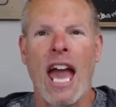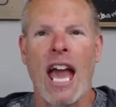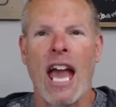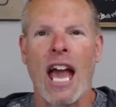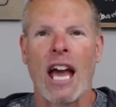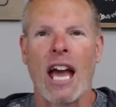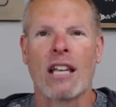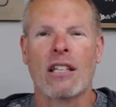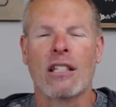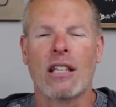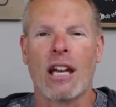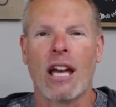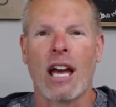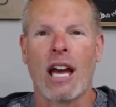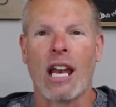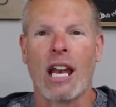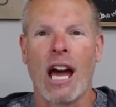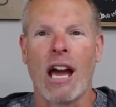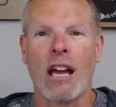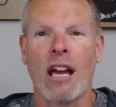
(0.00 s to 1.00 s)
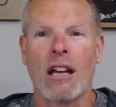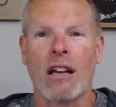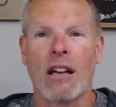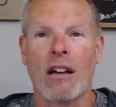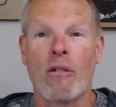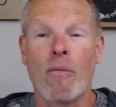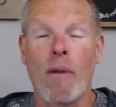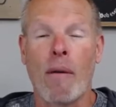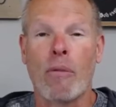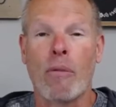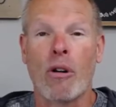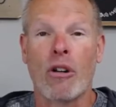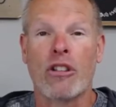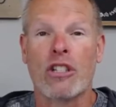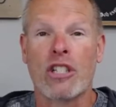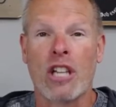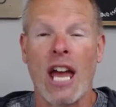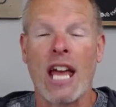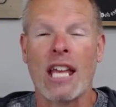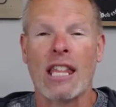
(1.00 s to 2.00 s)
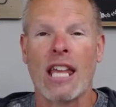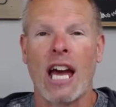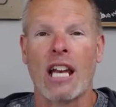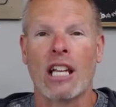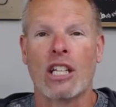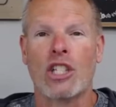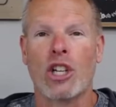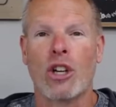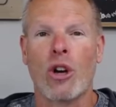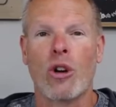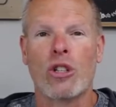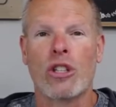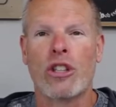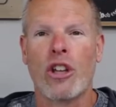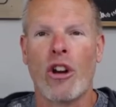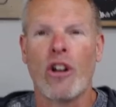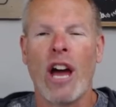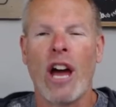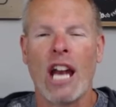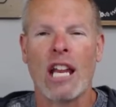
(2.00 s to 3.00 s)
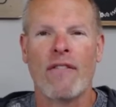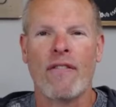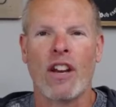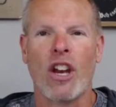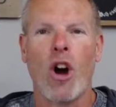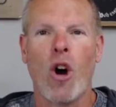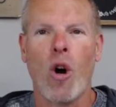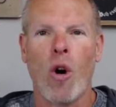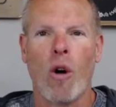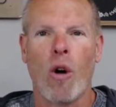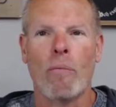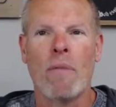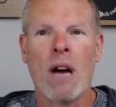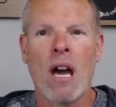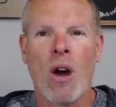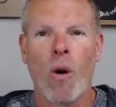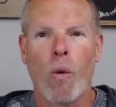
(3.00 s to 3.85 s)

And I remember saying that, and she goes, they're not even home.